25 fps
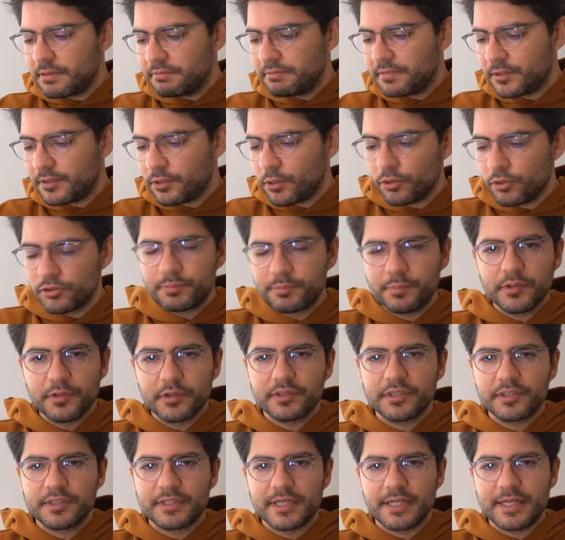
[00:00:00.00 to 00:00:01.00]

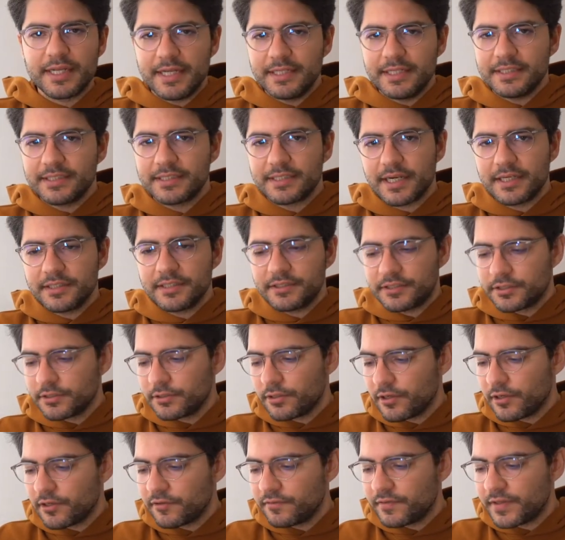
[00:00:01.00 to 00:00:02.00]
notebooks and insights and
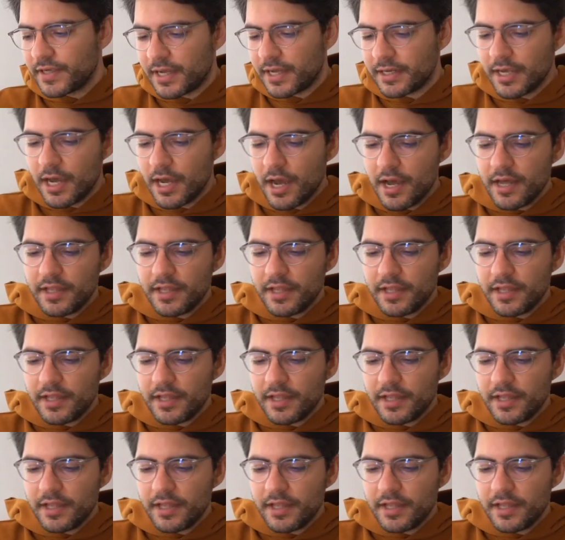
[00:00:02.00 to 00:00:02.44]
all of that.